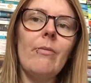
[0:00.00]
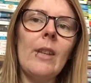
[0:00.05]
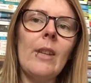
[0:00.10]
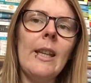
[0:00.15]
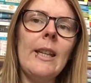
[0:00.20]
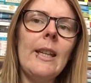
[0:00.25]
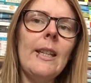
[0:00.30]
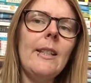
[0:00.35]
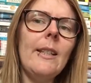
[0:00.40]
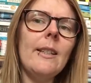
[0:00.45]

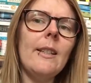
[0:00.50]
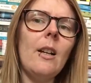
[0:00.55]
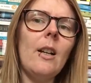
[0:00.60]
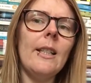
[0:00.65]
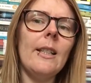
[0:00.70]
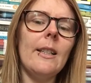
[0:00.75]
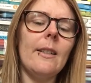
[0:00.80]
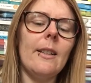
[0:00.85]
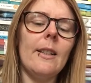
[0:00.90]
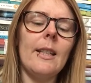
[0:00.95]
He
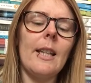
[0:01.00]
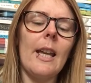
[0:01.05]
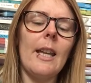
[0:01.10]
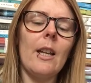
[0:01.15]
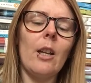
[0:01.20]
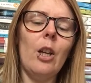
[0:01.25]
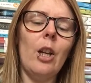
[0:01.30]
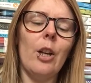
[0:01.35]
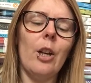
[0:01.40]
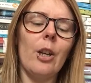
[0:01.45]
decided to take
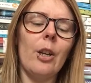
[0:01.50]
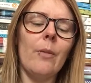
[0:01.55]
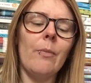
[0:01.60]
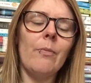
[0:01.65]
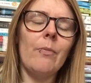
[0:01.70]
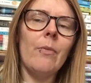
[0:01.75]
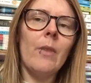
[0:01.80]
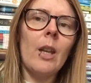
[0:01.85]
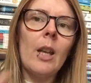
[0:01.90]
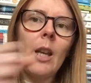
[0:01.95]
a look.
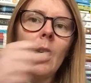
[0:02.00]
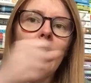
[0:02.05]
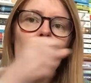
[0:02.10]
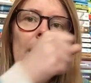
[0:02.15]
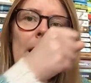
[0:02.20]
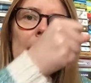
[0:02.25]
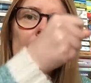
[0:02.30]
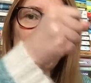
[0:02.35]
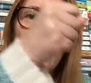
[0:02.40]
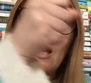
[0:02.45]

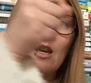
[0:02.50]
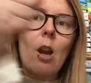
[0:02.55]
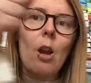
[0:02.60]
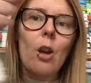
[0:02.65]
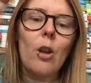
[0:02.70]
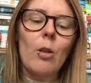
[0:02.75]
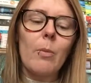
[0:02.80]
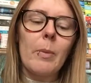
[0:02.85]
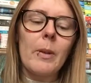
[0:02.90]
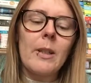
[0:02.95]
He
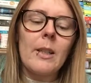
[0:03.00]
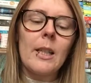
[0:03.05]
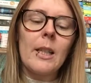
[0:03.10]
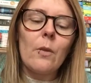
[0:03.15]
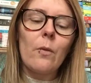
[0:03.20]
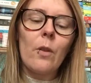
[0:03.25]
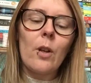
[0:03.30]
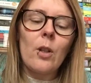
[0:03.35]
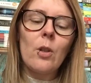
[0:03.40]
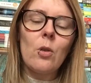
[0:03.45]
opened his
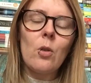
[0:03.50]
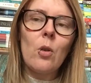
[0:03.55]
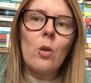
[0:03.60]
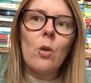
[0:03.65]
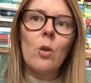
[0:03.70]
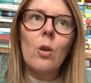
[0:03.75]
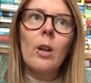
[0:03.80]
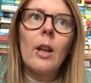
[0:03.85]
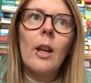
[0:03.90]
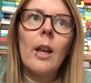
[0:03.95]
front
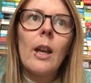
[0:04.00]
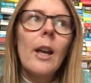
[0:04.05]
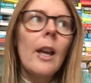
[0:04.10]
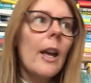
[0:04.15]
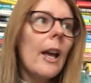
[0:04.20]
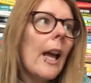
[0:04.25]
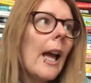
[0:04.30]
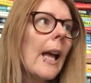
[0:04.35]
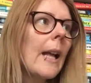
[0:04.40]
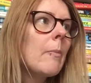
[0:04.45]
door
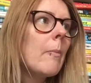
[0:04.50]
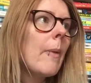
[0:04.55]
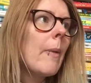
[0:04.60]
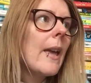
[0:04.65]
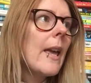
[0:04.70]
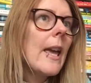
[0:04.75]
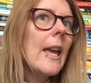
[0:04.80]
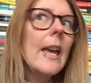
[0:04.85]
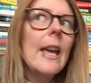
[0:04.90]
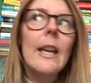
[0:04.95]
and
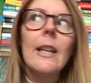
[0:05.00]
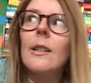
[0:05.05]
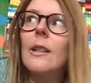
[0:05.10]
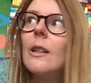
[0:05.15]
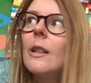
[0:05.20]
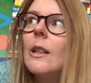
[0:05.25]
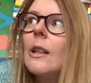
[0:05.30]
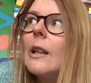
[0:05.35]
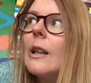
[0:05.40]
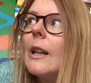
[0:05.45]
peered
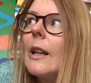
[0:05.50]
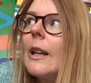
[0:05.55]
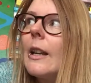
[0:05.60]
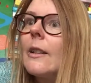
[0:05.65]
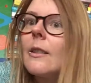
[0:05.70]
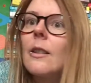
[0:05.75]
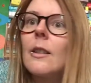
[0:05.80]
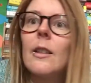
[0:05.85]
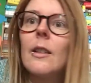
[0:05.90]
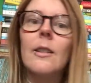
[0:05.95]

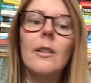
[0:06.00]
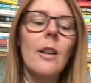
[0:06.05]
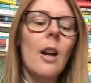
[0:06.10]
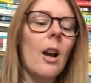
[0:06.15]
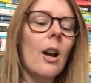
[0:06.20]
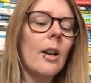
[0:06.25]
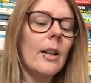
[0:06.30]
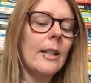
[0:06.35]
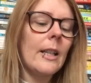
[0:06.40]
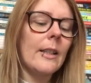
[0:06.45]
into the
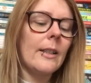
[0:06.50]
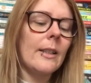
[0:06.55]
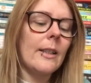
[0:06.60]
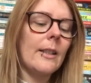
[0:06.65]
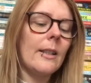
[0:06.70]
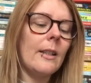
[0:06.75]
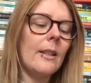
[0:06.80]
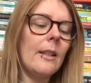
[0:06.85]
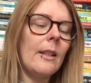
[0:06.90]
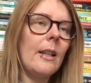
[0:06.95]
darkness.
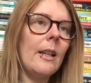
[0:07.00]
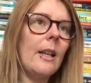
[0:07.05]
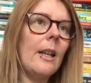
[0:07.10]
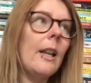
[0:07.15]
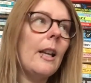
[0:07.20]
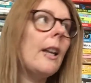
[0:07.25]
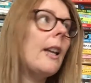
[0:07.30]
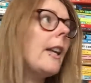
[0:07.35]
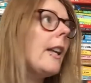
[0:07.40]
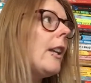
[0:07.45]

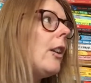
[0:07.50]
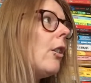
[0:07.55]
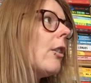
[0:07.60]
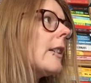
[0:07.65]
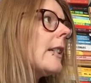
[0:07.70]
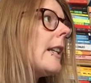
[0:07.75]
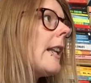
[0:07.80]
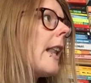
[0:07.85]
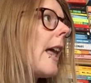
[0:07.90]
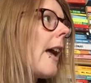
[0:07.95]
He
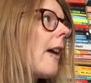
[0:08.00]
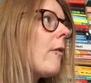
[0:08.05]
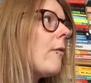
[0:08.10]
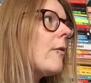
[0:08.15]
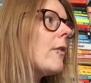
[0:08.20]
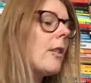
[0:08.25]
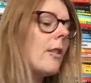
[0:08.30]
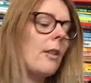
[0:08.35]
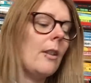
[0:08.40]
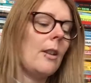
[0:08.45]
looked
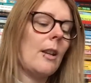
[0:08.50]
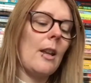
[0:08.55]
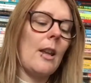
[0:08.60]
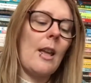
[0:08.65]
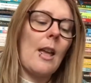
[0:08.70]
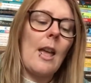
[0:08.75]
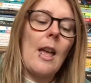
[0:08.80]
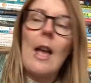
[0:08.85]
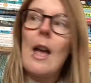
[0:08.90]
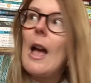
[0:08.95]
left
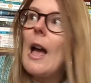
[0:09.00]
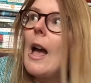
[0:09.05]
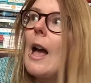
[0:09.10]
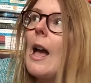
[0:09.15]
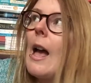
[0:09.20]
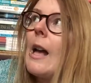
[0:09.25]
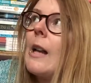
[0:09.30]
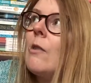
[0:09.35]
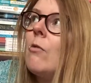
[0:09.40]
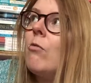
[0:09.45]

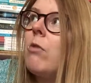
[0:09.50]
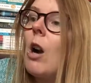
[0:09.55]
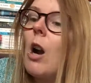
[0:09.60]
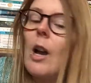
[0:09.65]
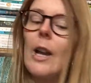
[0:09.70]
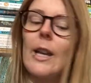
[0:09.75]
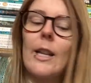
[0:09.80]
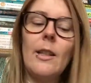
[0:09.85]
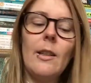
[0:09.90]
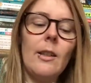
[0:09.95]
and
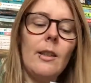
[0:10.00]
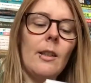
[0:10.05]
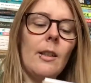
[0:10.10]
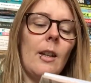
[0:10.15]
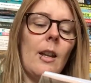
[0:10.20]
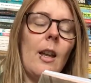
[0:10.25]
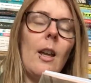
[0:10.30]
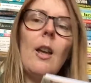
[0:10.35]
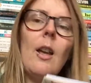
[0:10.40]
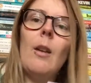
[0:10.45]
right,
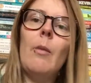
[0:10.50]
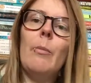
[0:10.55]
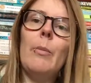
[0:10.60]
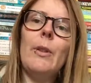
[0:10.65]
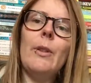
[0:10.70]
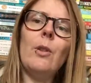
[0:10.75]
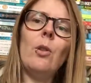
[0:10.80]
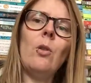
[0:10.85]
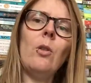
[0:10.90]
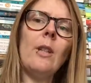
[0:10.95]
but
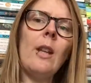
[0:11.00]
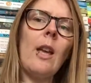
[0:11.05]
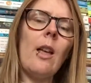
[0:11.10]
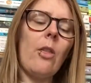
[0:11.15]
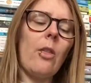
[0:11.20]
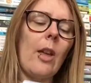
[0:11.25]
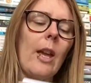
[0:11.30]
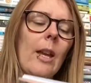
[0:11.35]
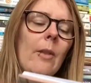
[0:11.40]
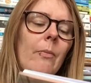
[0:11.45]
saw
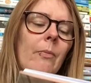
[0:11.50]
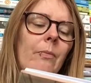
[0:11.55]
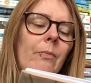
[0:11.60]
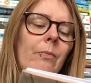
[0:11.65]
nothing.